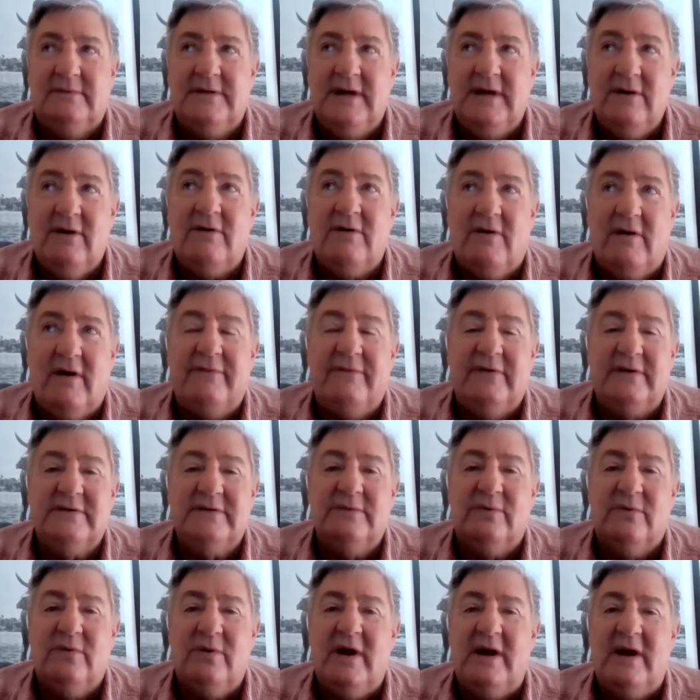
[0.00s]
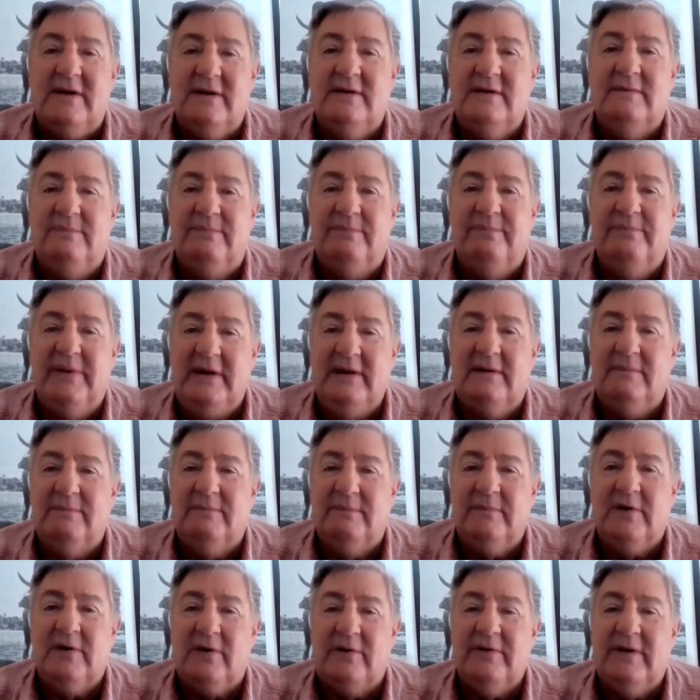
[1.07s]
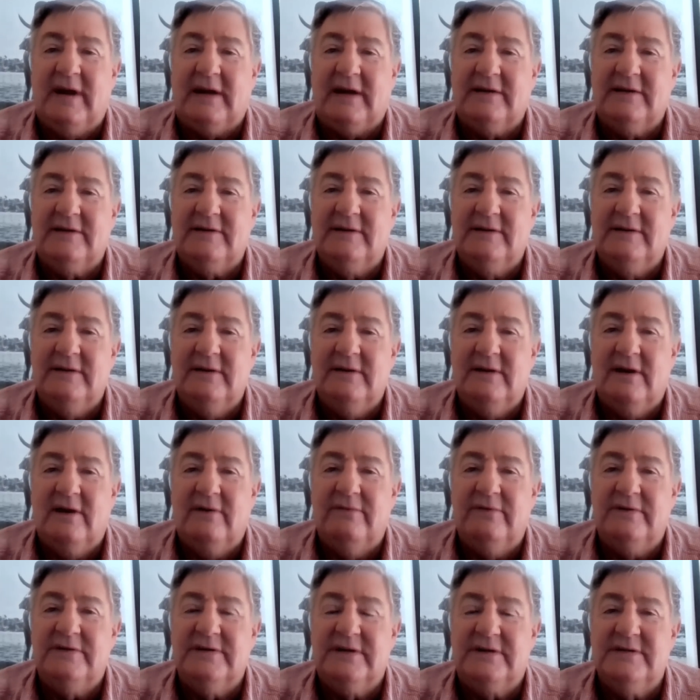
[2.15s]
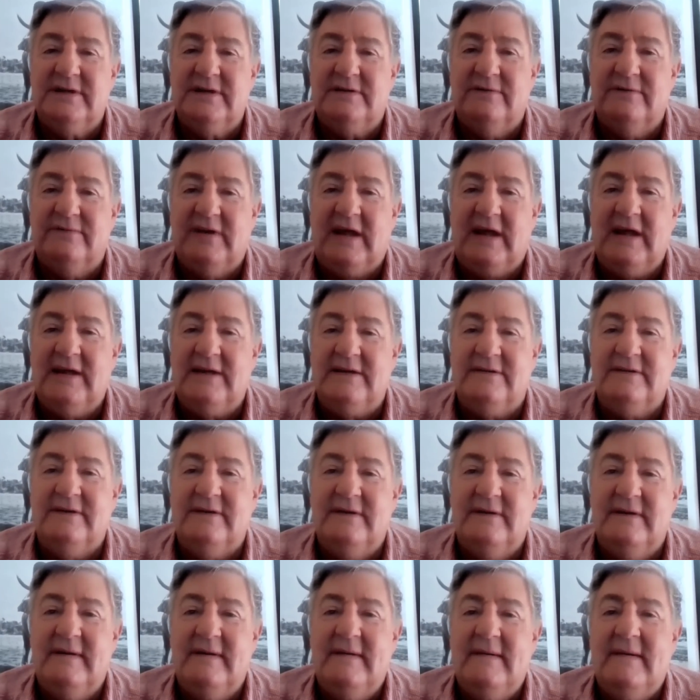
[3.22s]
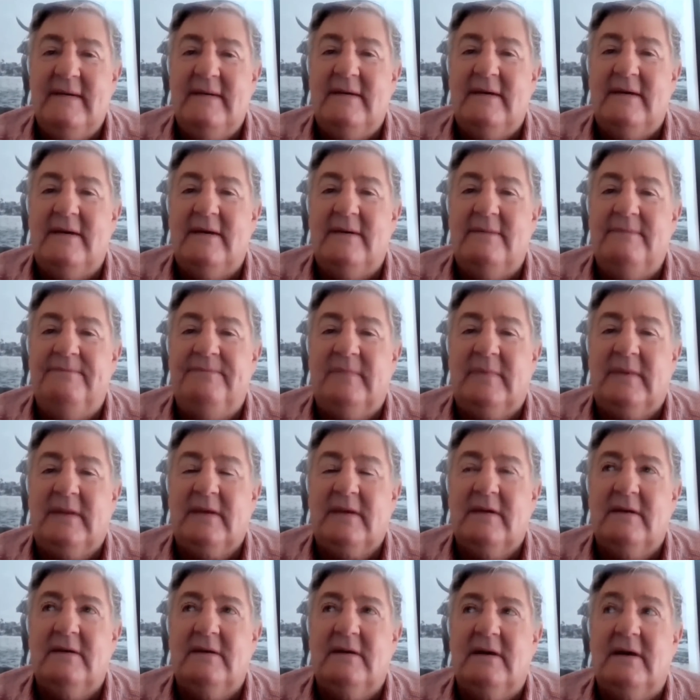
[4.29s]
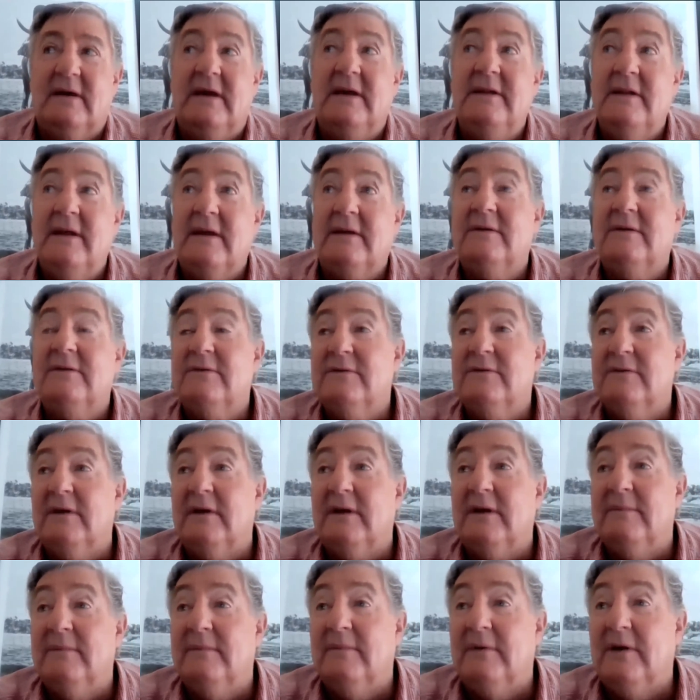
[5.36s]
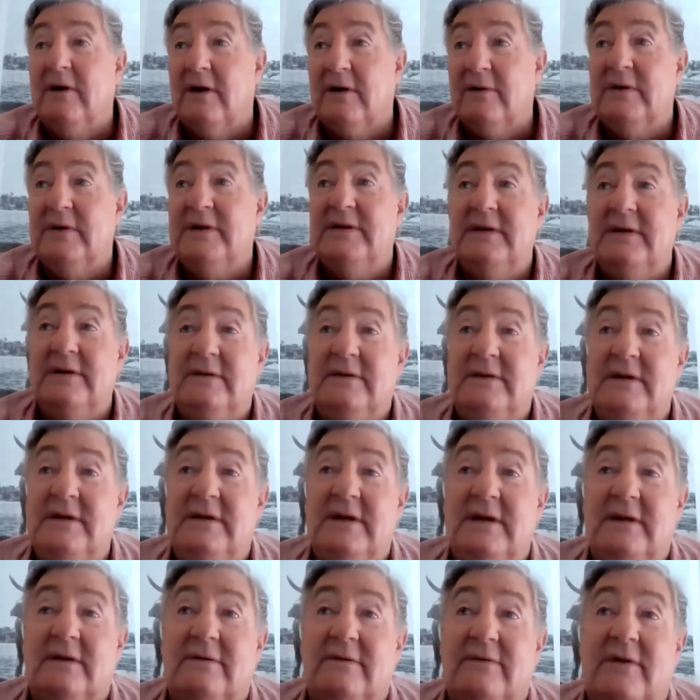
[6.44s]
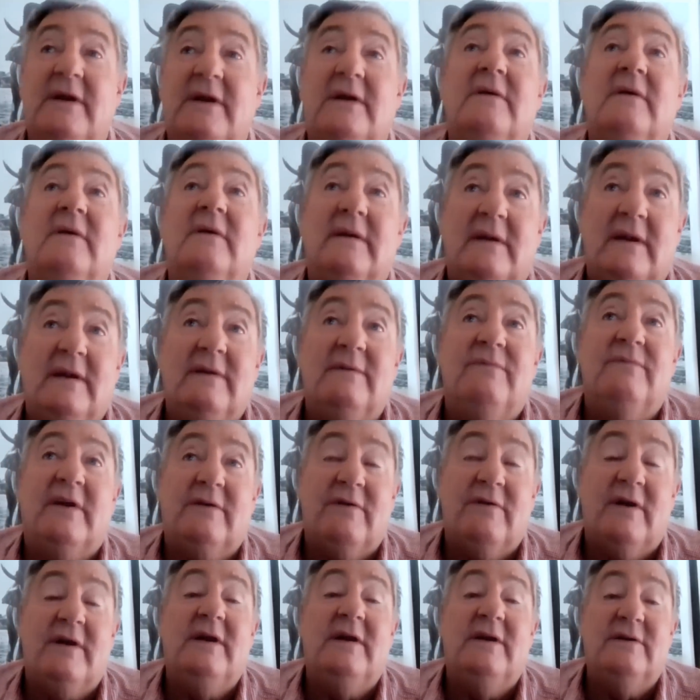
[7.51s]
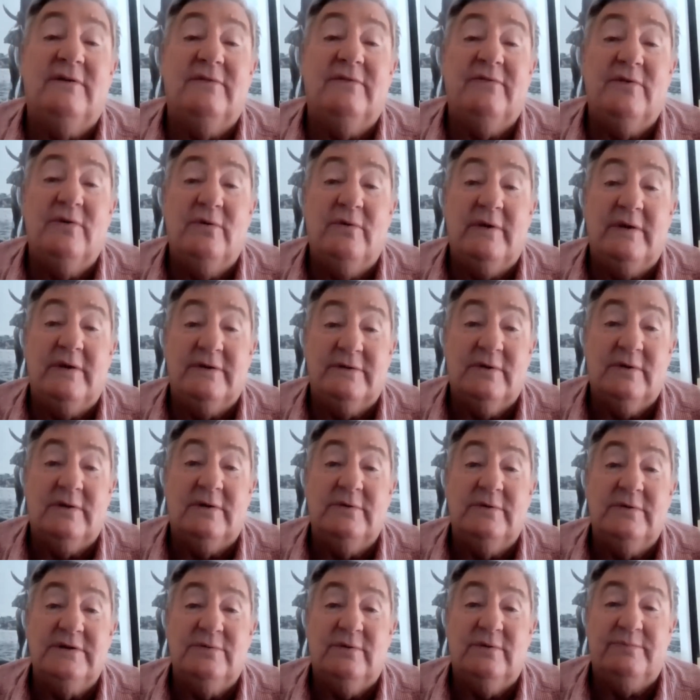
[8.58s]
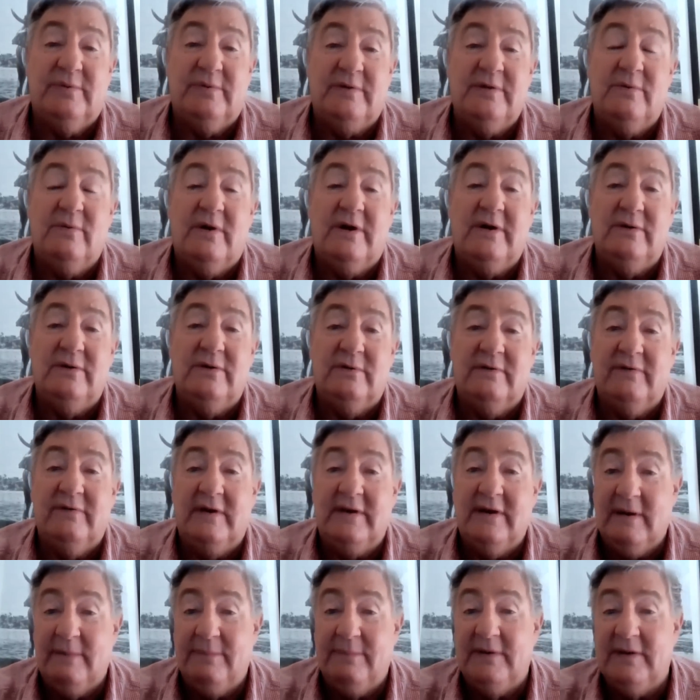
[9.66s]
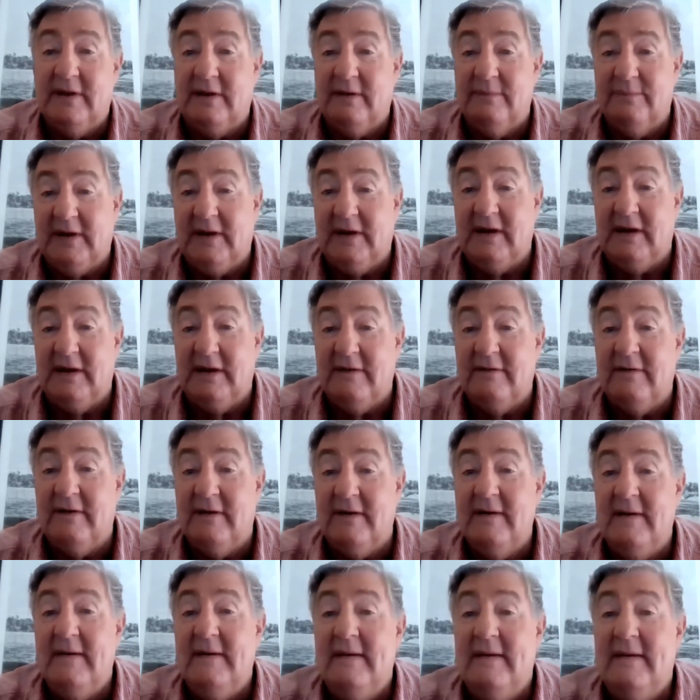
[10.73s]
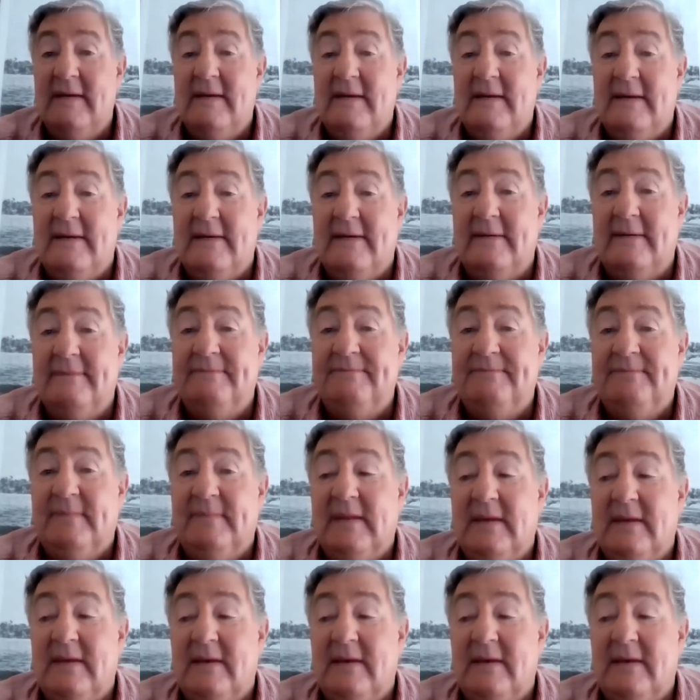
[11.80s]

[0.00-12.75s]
Tenor having some quite big contacts over successive days in that Ngarwi TTL running, and in fact, running into Fungwe as well, which is probably why you would have ended up in that particular area.